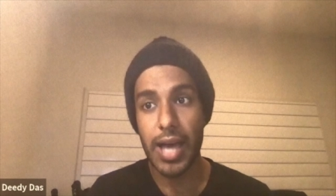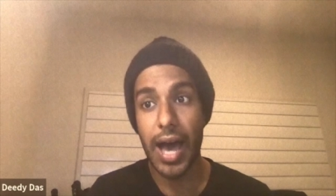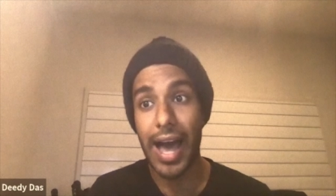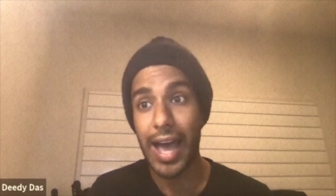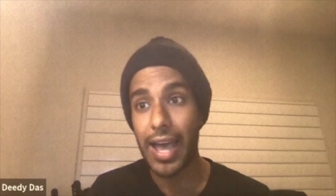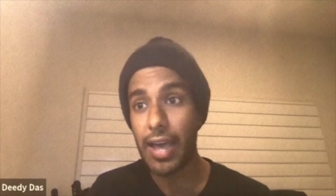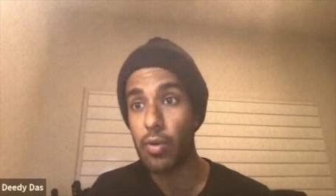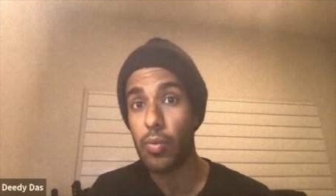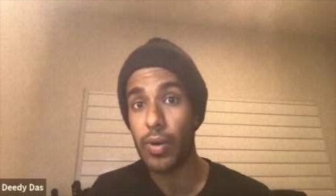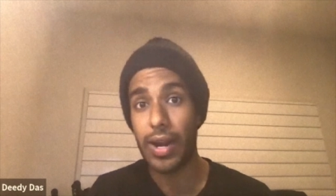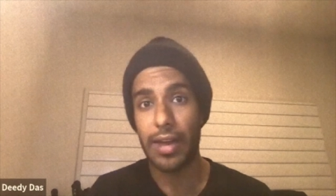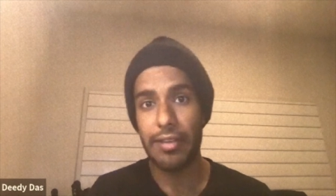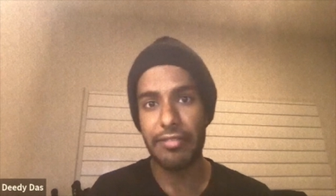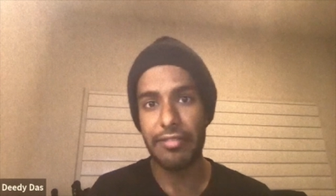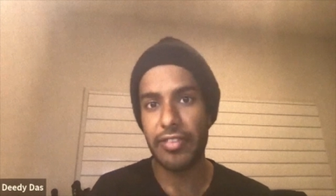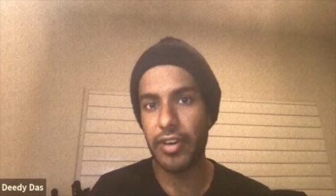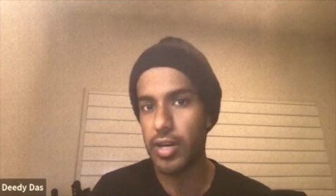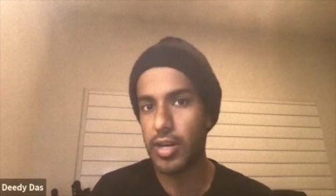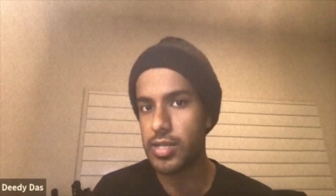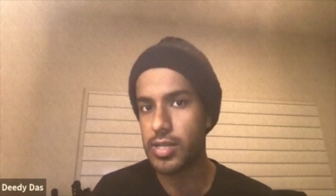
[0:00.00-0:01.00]
I, when I
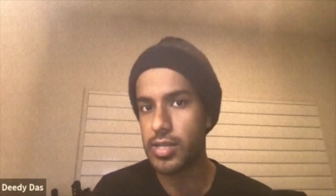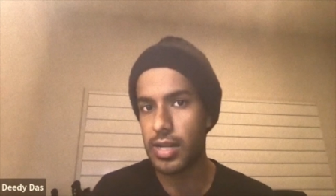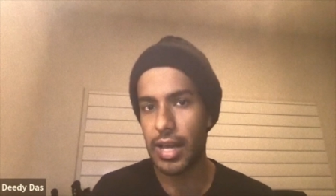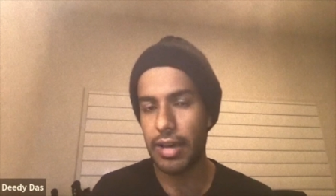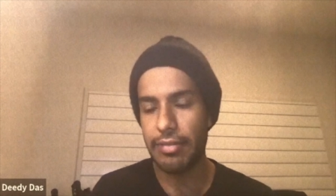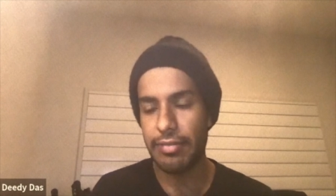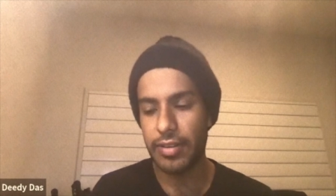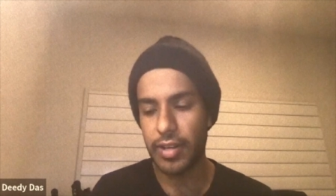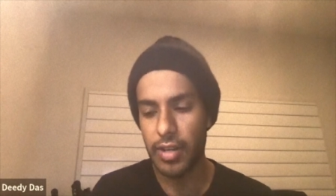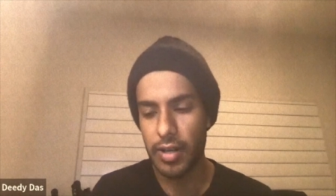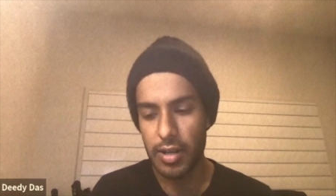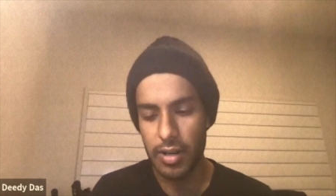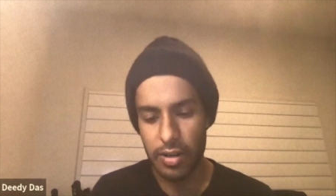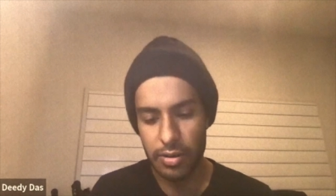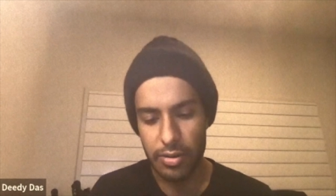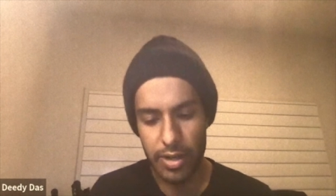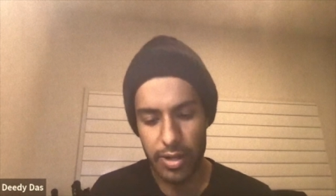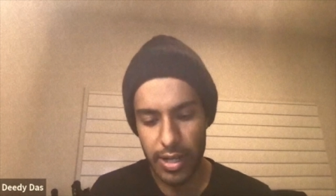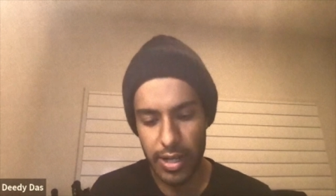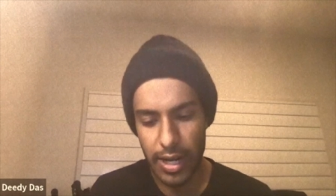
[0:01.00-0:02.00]
first left,
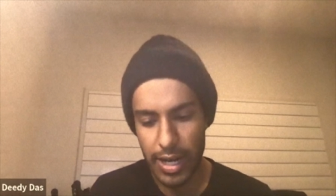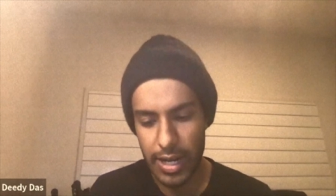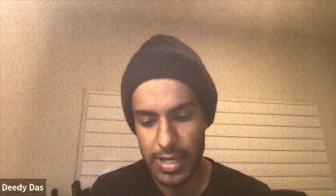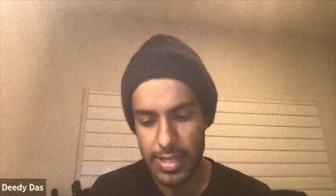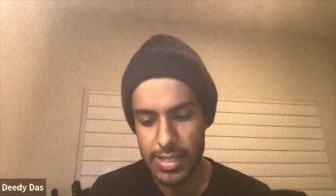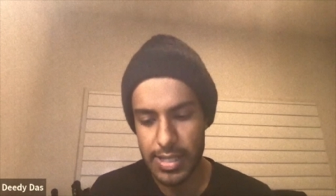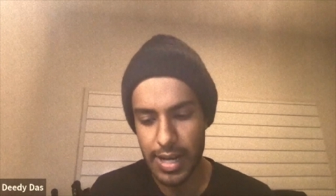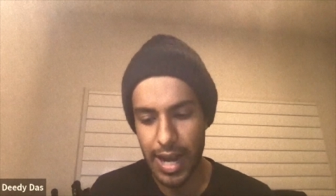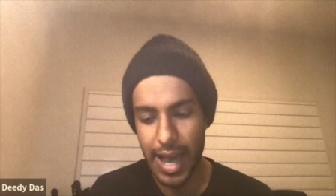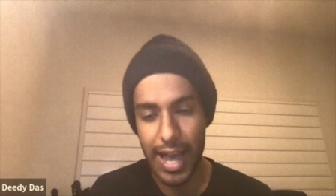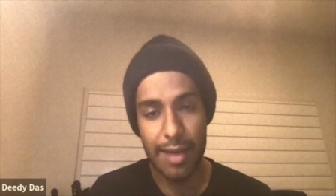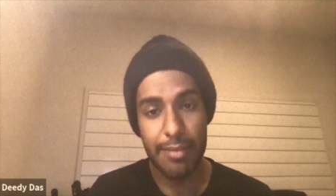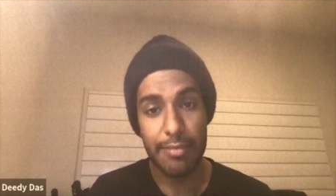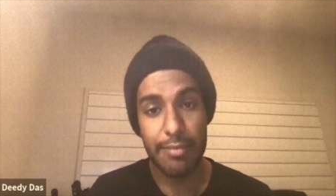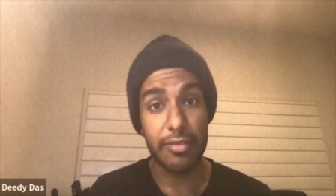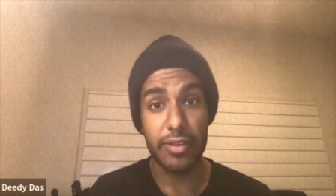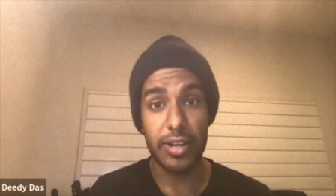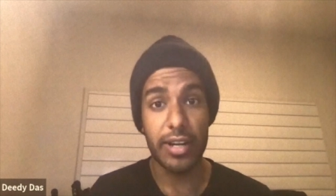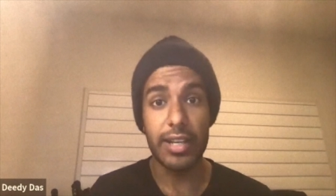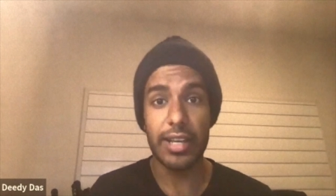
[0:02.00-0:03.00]
realized that
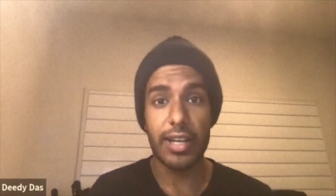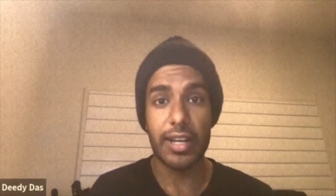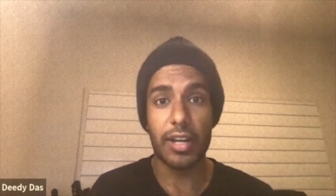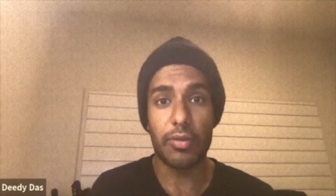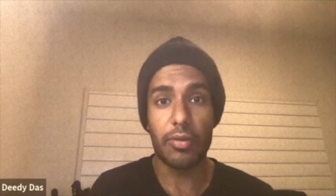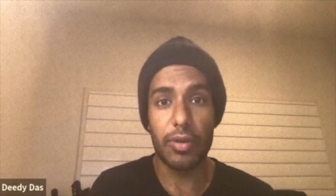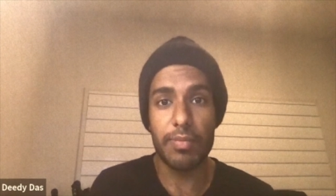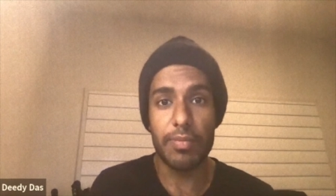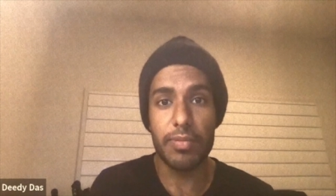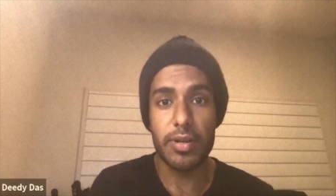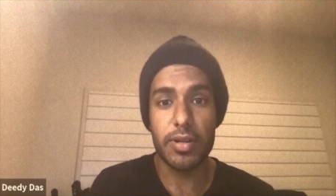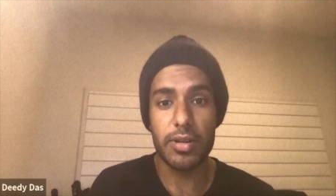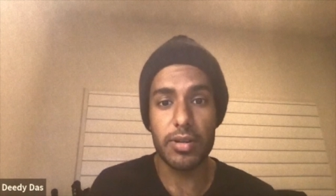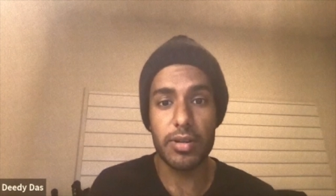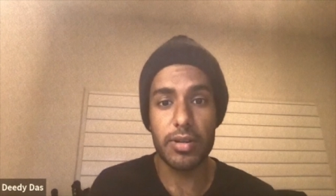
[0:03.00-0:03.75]
I'm really ill-equipped to,